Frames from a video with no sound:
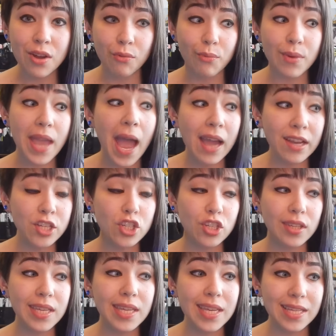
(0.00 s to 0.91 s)
We
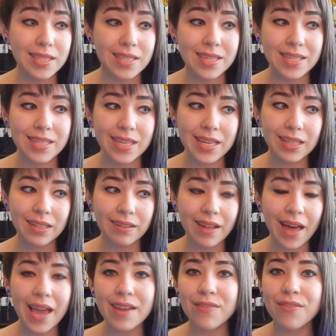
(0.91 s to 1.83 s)
actually get to see
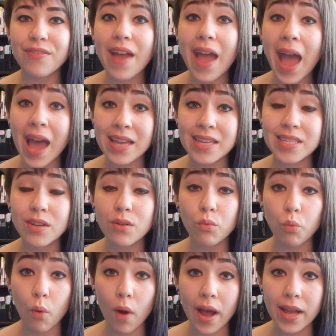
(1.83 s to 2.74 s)
life as it
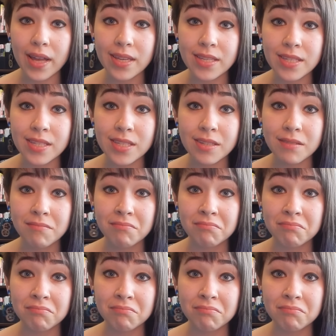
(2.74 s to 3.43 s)
was